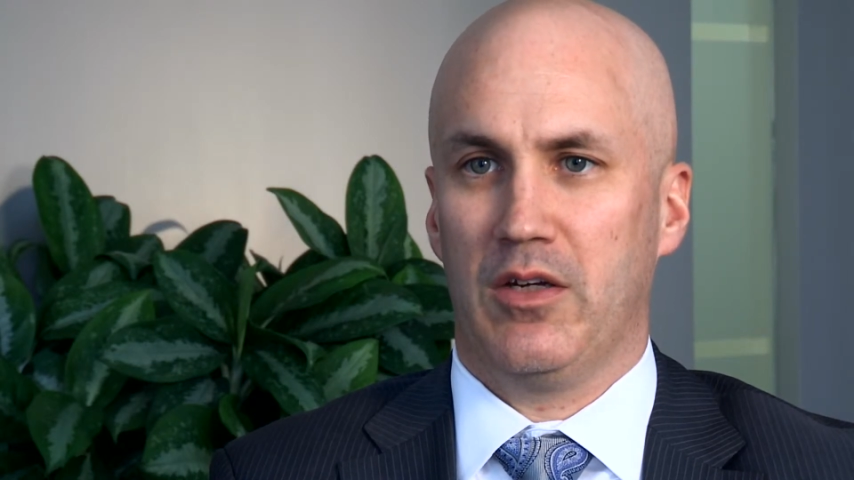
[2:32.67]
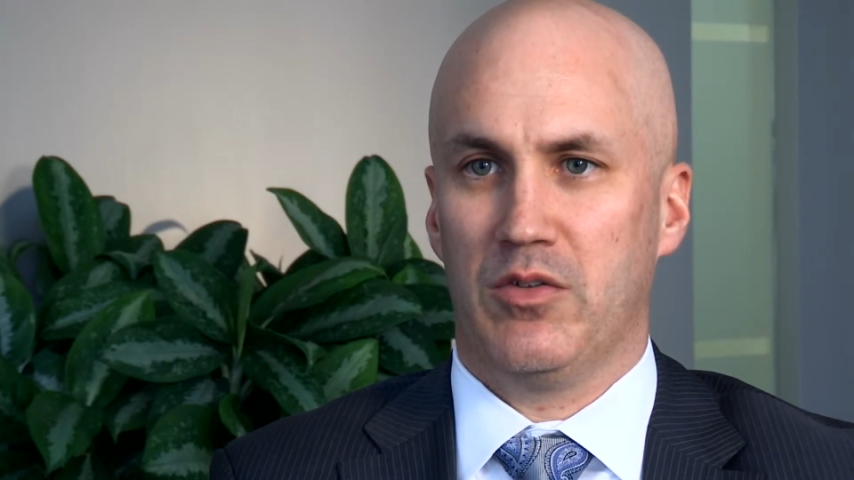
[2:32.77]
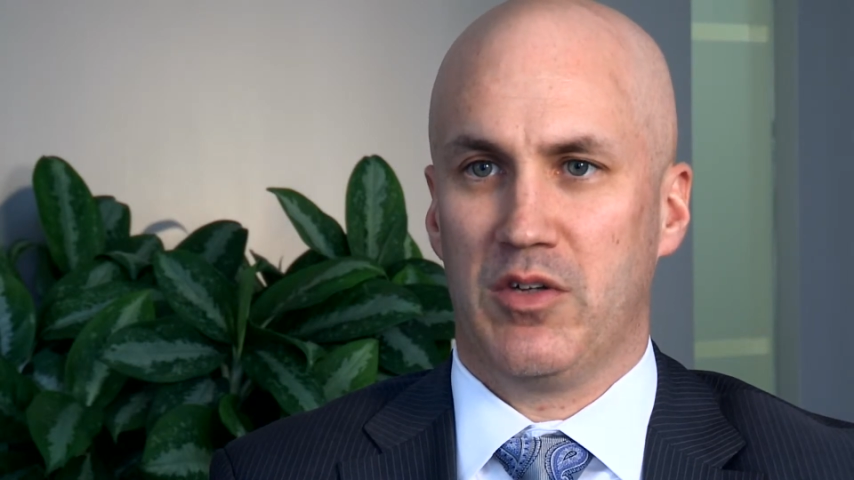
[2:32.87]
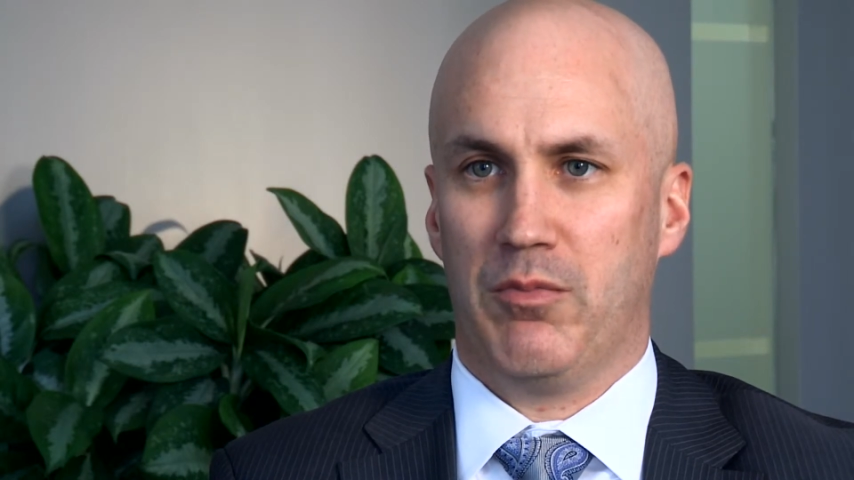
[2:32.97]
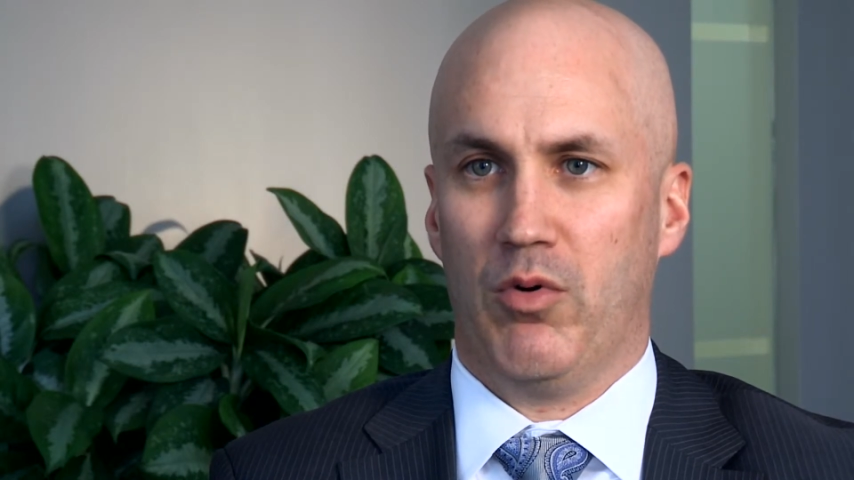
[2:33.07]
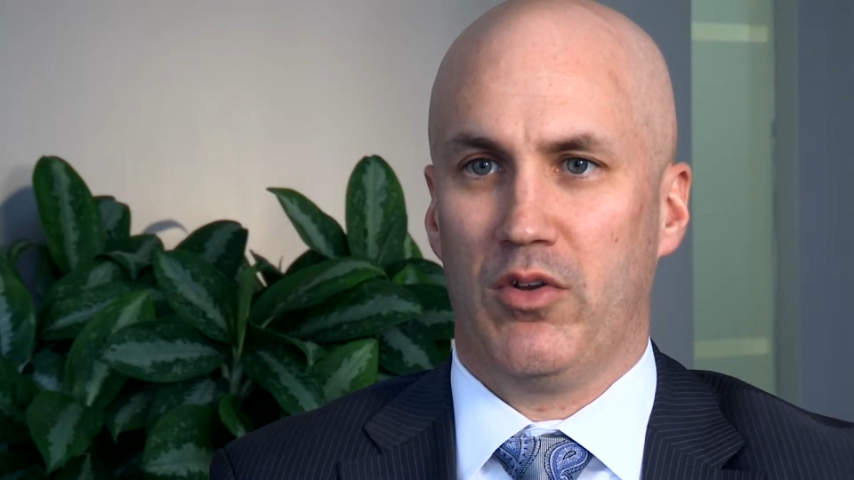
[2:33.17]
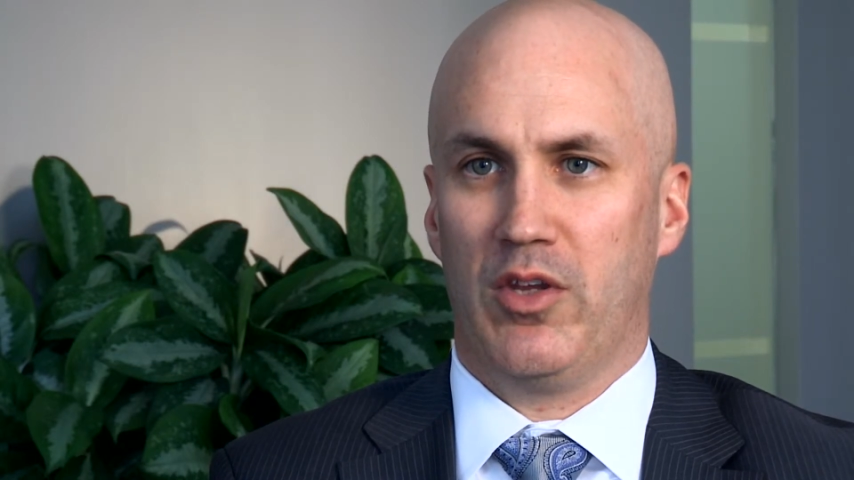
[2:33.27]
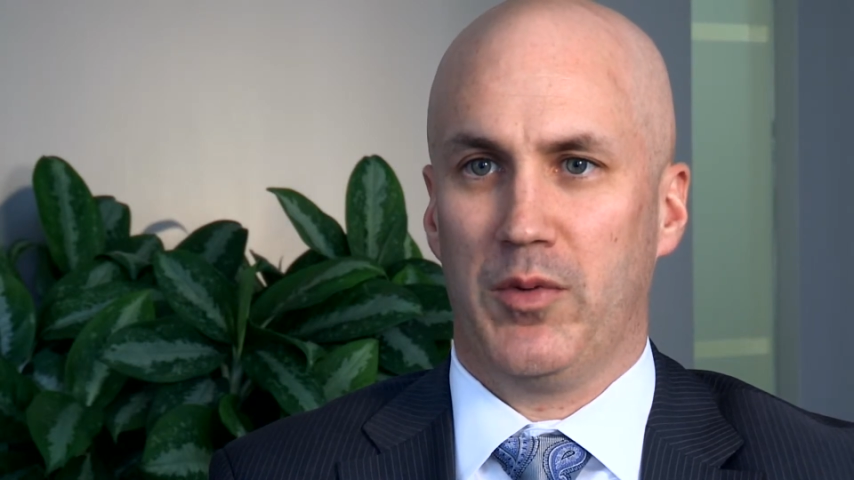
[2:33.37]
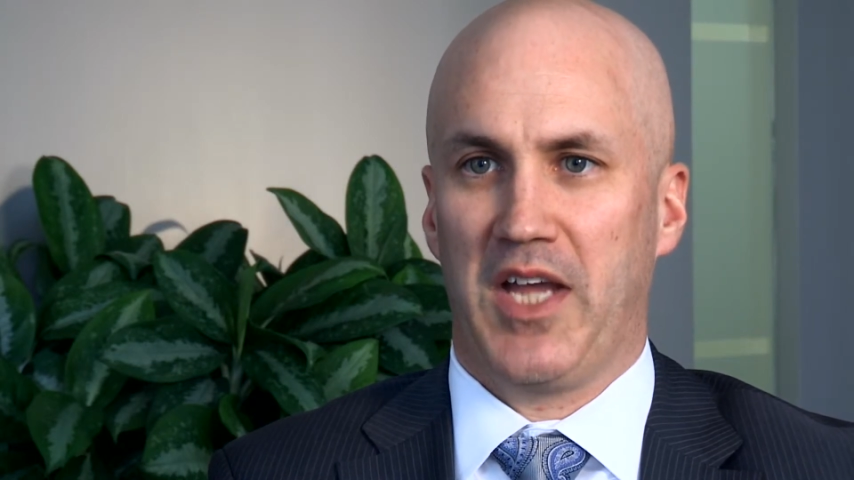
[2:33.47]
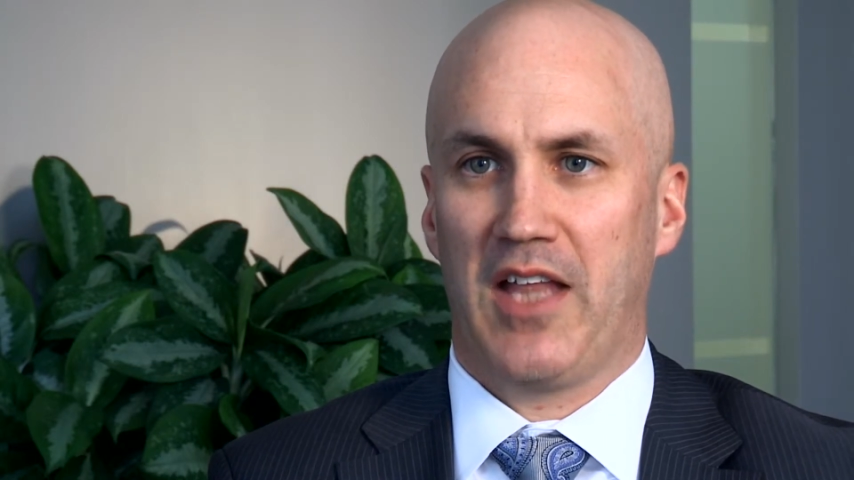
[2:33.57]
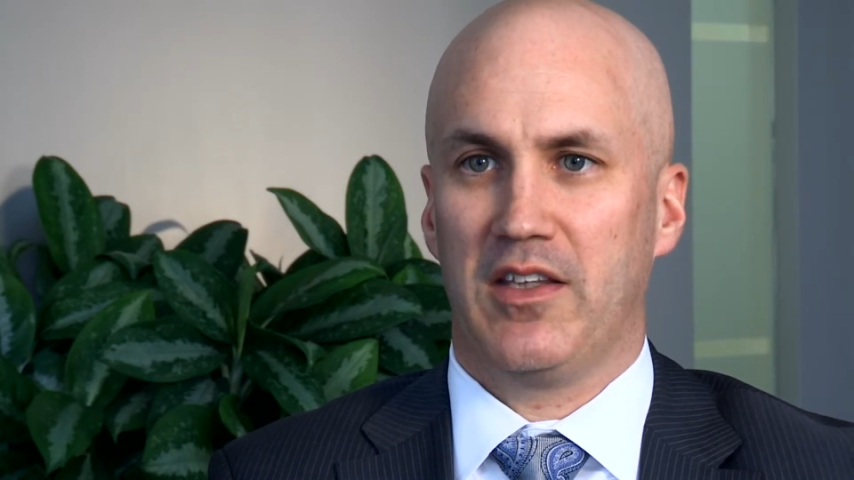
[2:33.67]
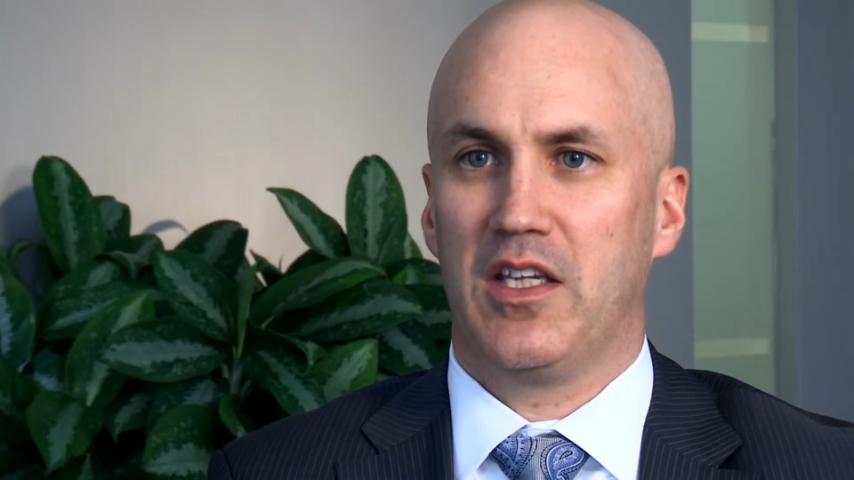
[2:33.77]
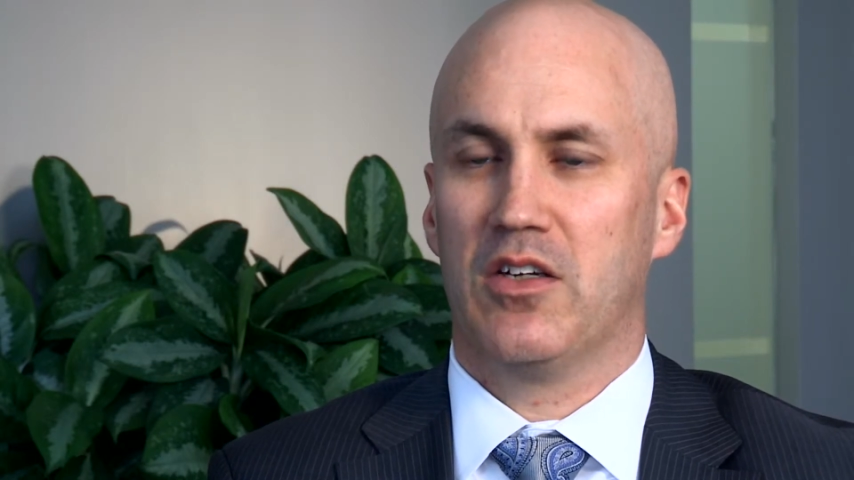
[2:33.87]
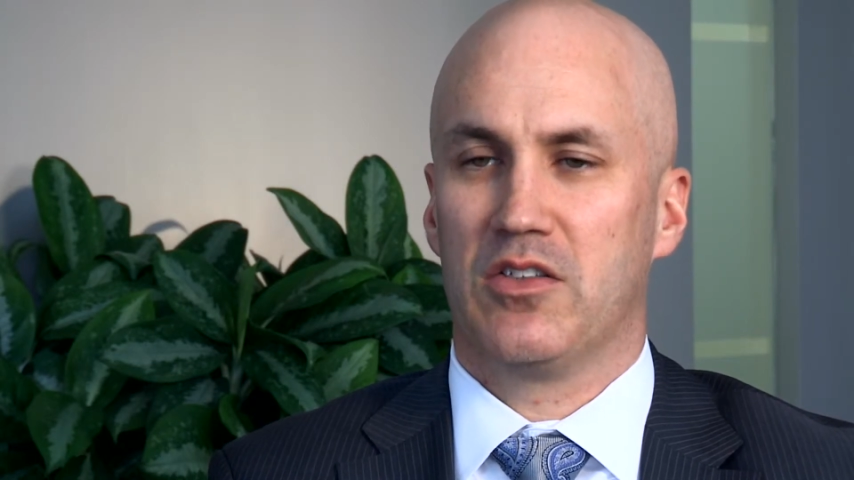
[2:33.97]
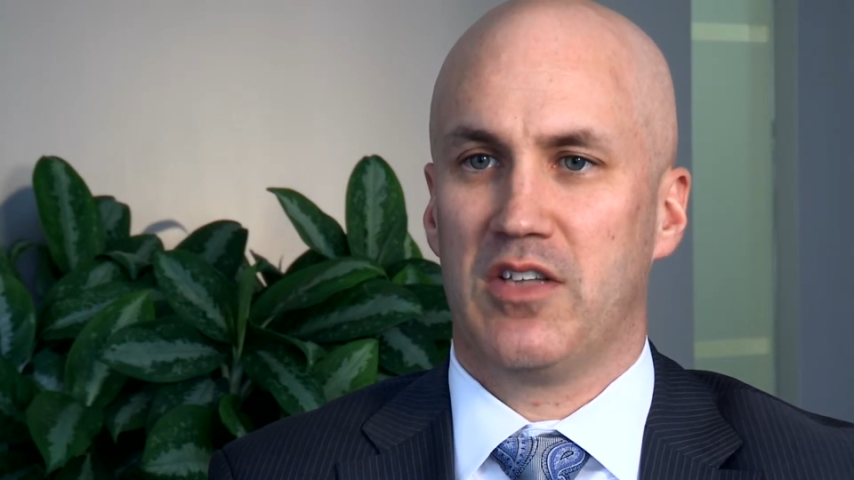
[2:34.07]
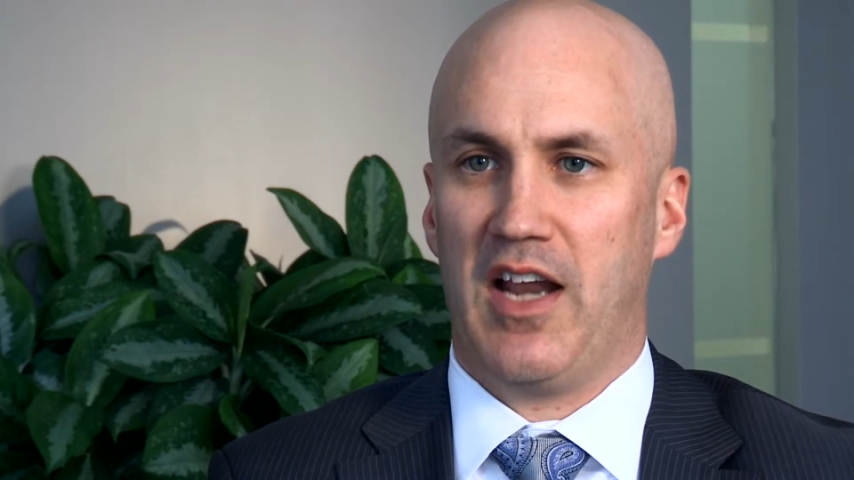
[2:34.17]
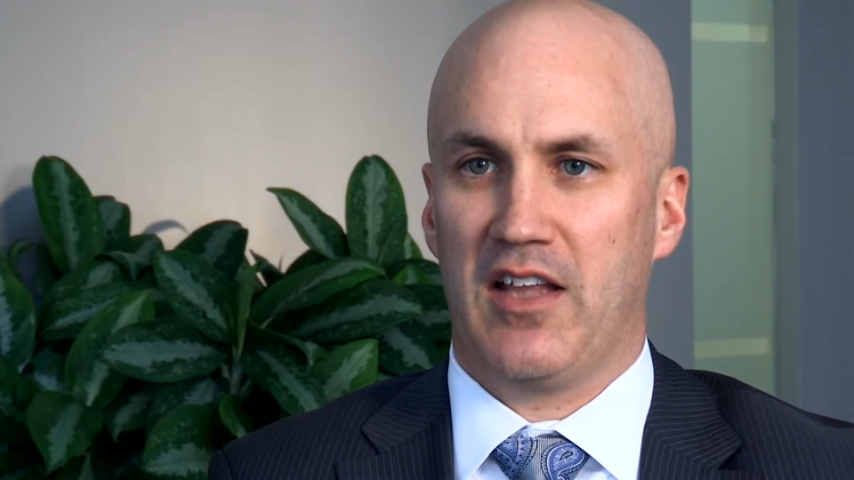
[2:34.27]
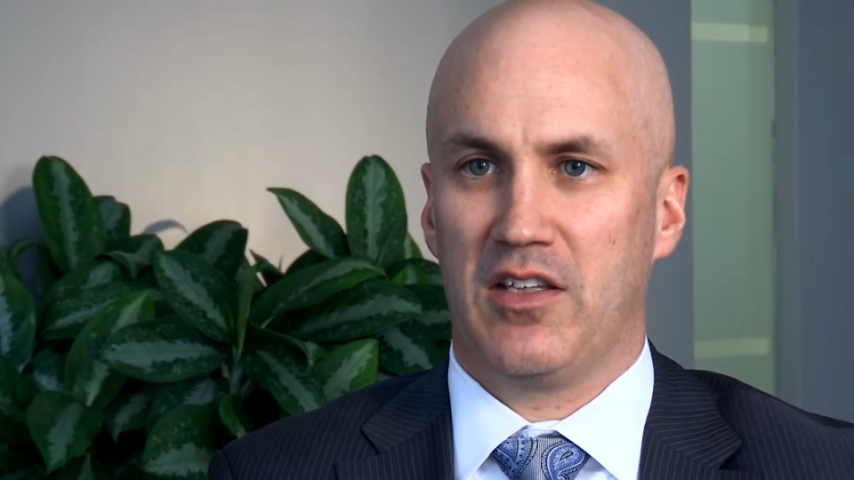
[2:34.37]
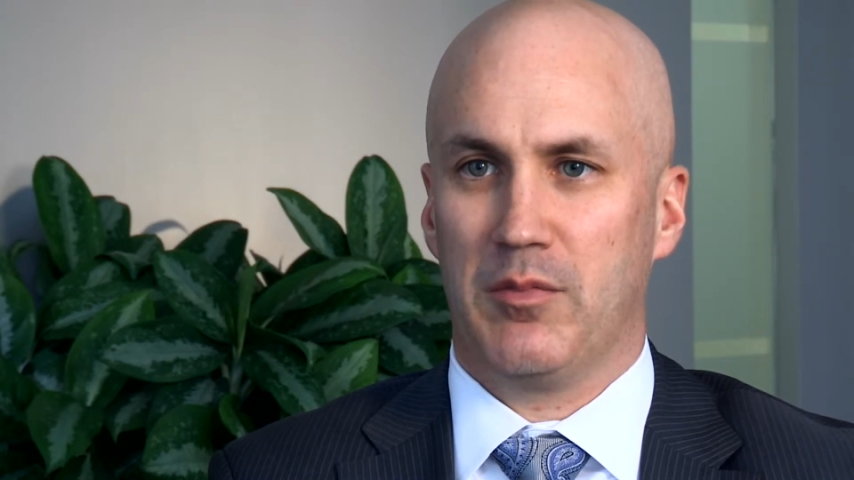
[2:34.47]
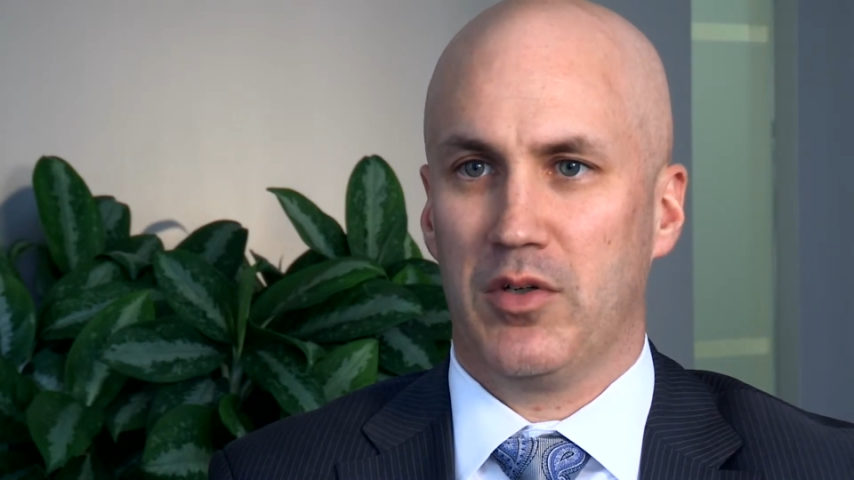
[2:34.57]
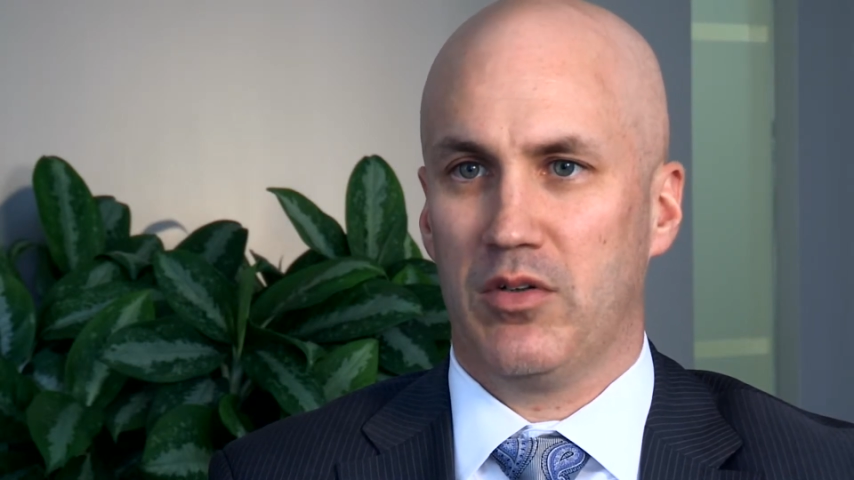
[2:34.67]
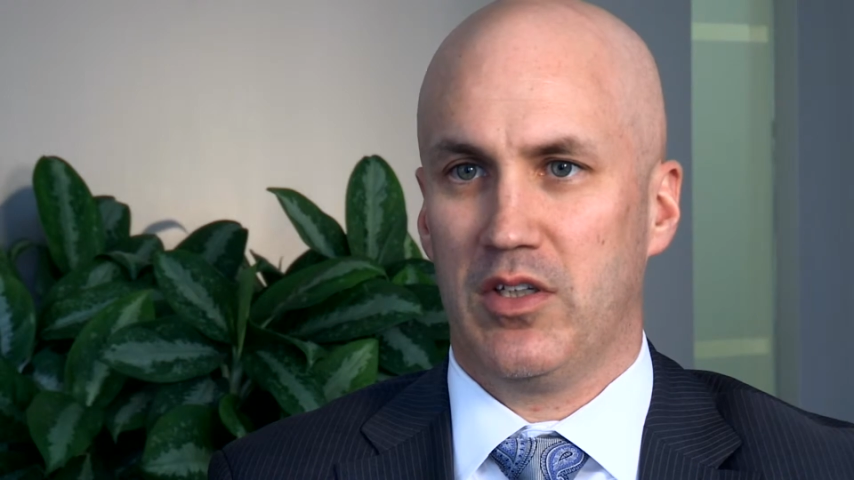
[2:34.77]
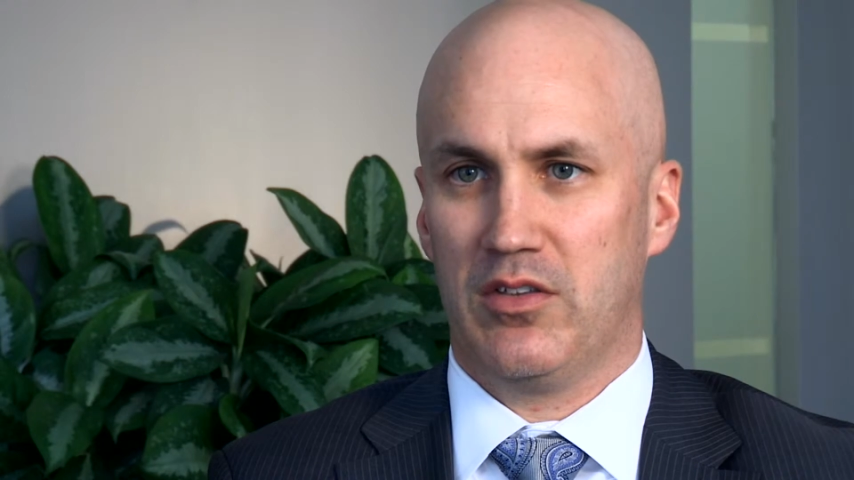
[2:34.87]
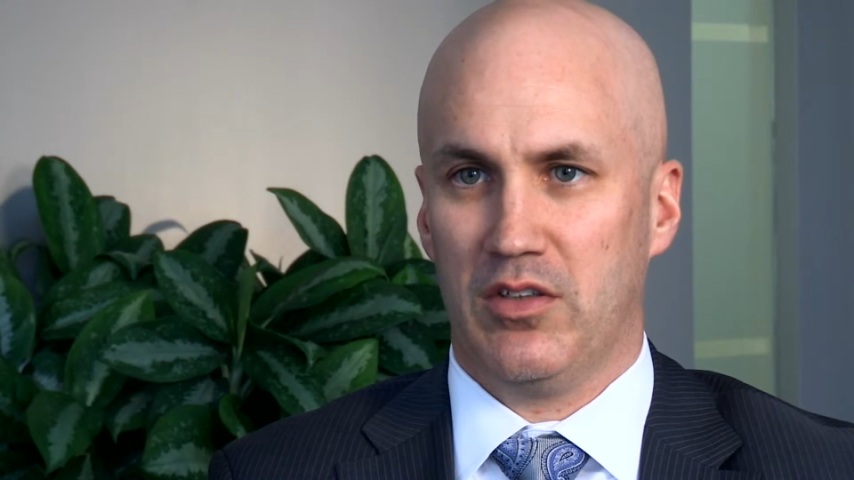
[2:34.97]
it was important that we had leaders that had the ability